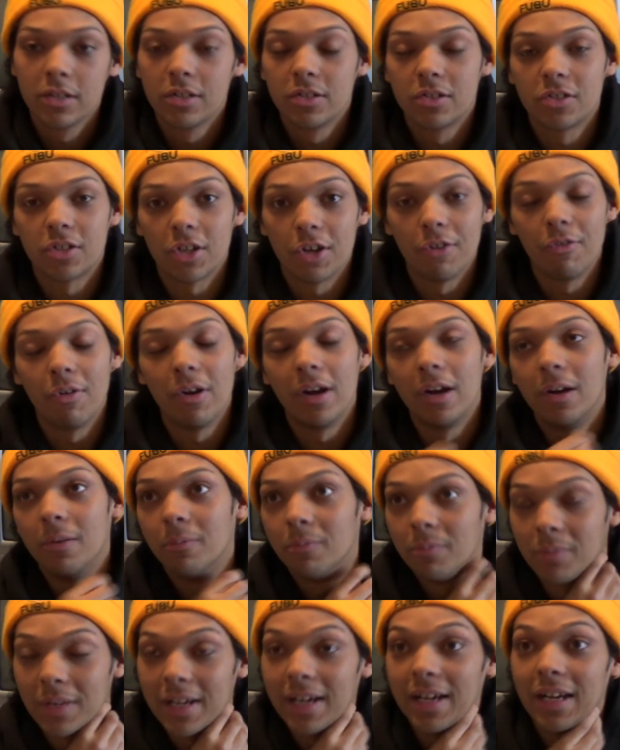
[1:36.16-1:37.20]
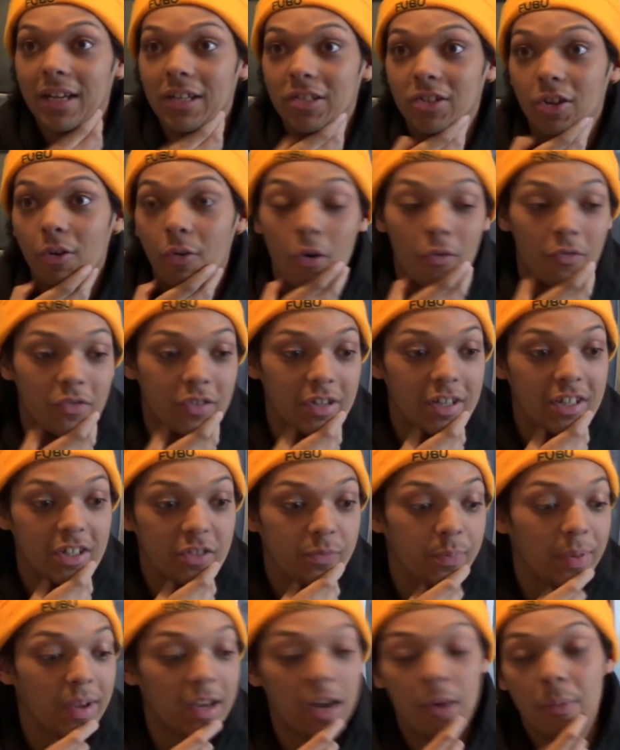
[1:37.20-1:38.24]
So yeah, so obviously
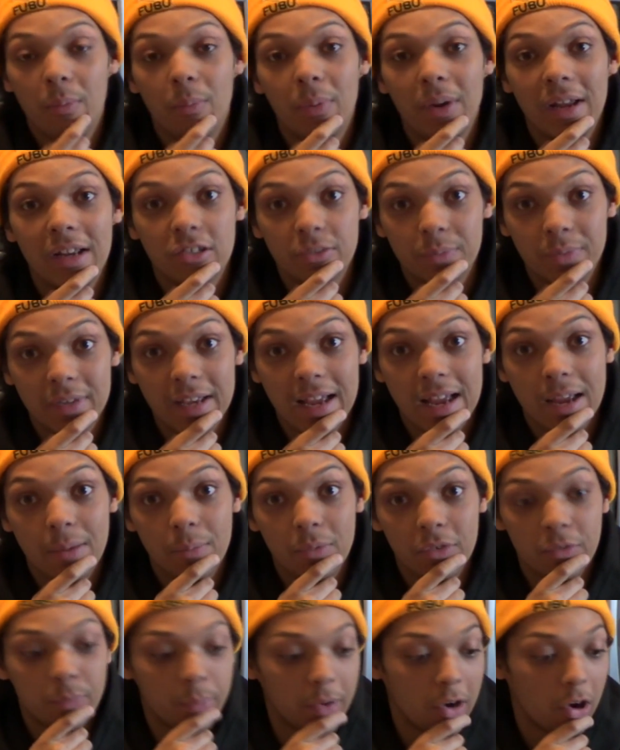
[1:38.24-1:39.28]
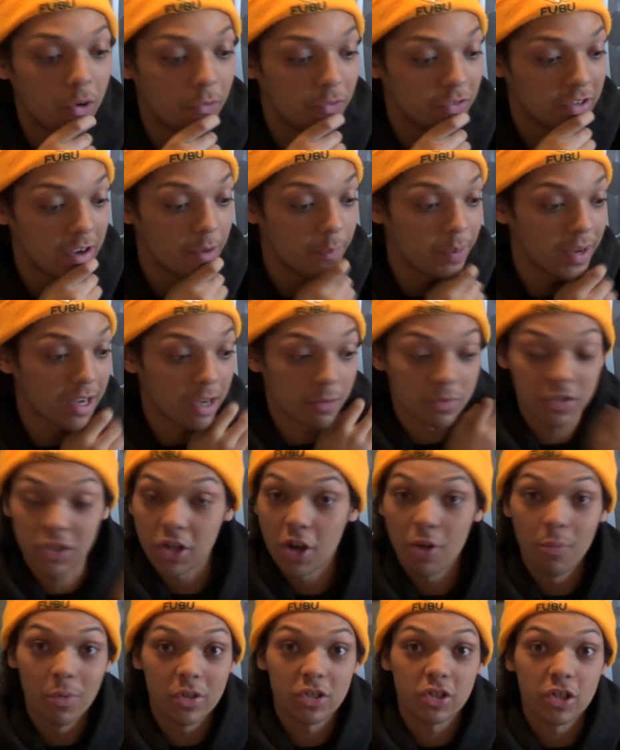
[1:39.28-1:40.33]
just pick up and play some games, but obviously I'll pick up
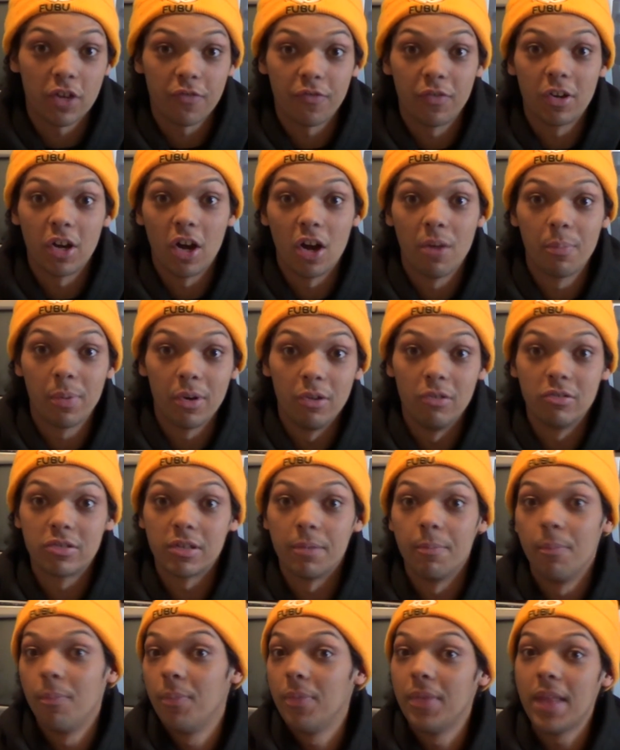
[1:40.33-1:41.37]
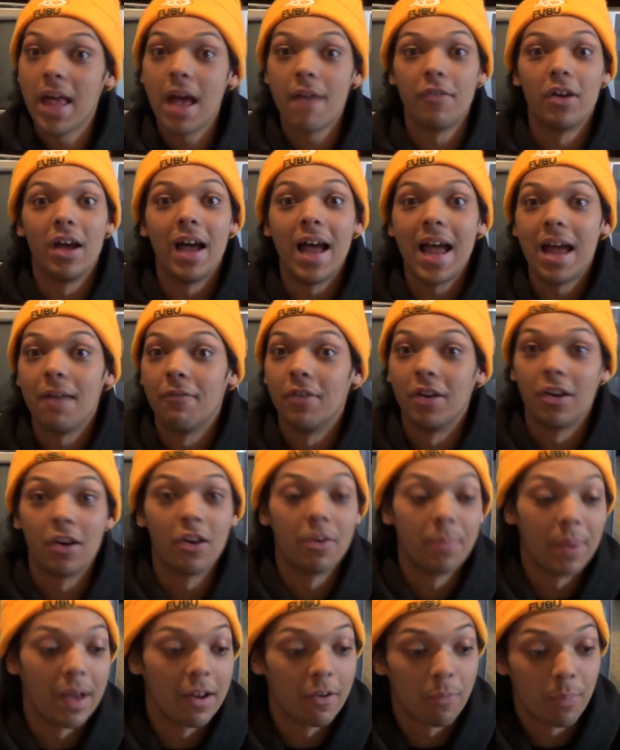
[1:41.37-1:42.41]
so much stuff from car boots, I'm never ever
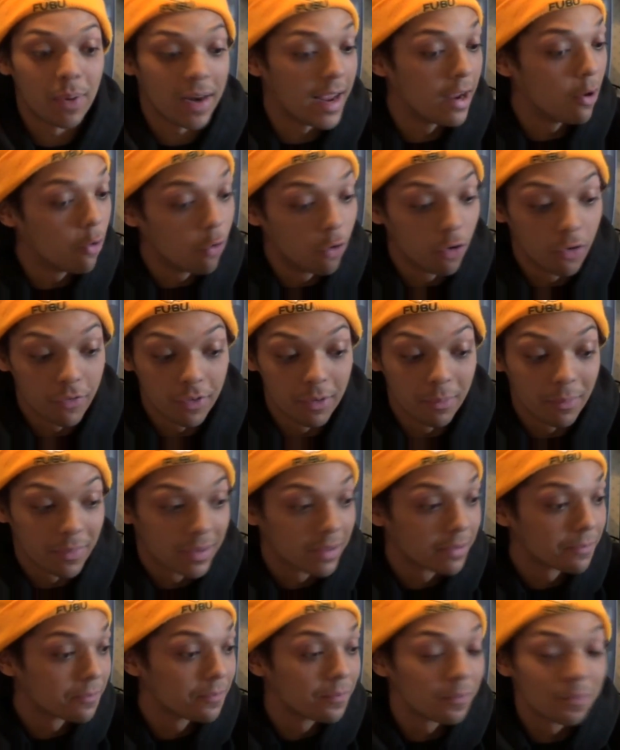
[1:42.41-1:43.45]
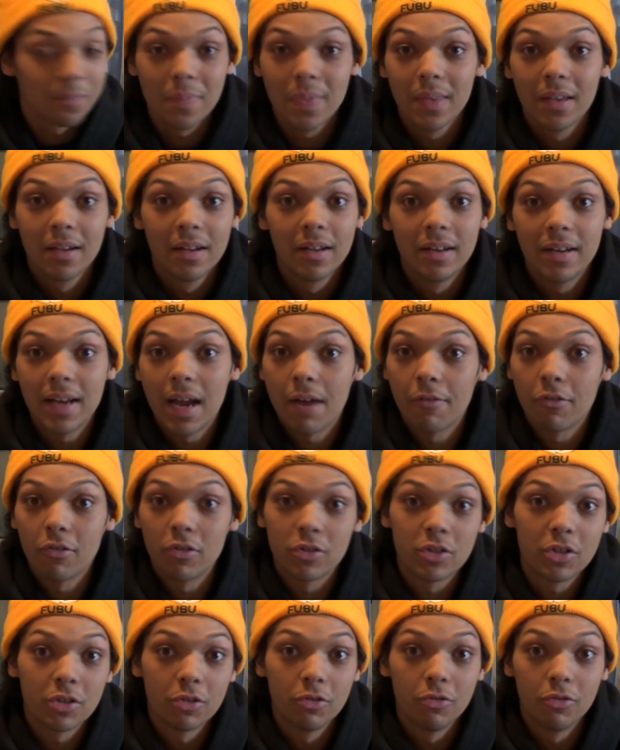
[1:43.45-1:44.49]
going to be able to play all of them. Never
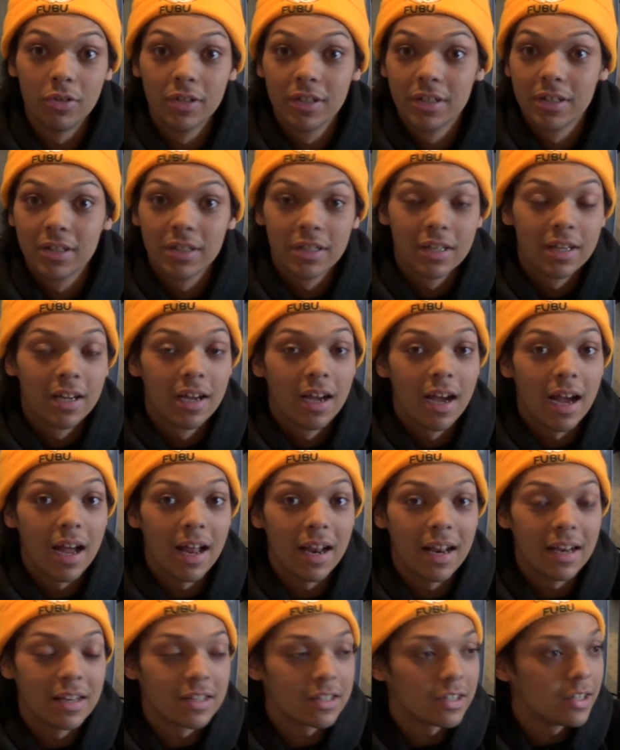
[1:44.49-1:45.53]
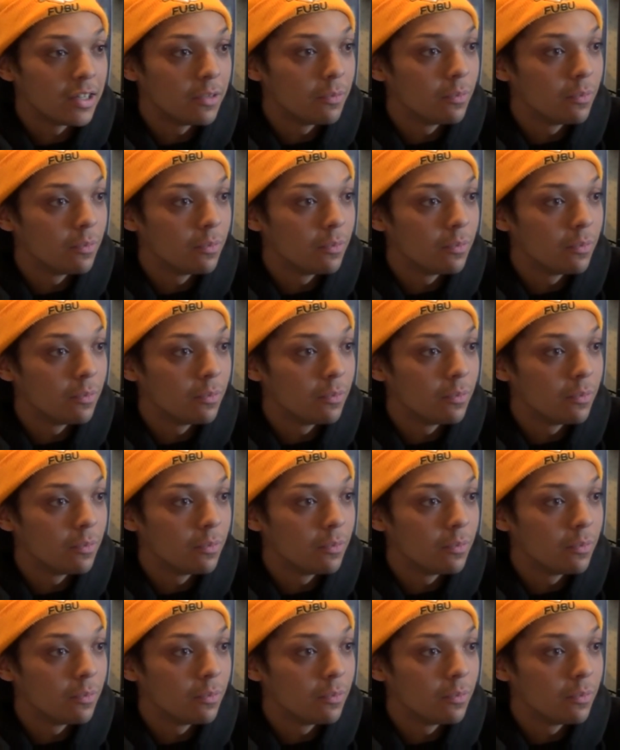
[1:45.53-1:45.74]
at all. And